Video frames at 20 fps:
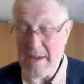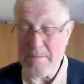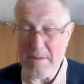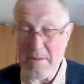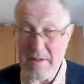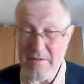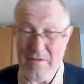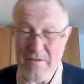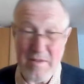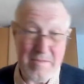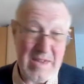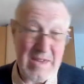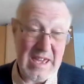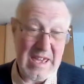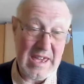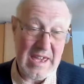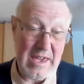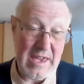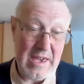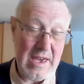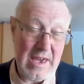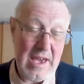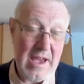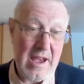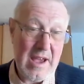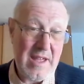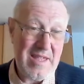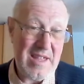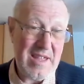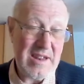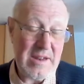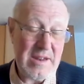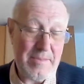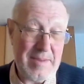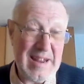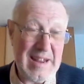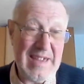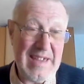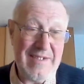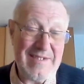happened for me than to
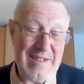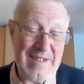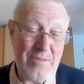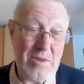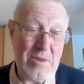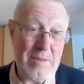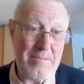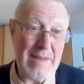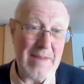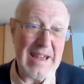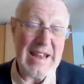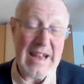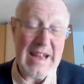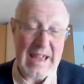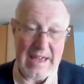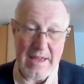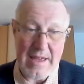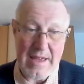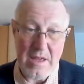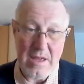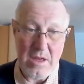believe I, someone made it.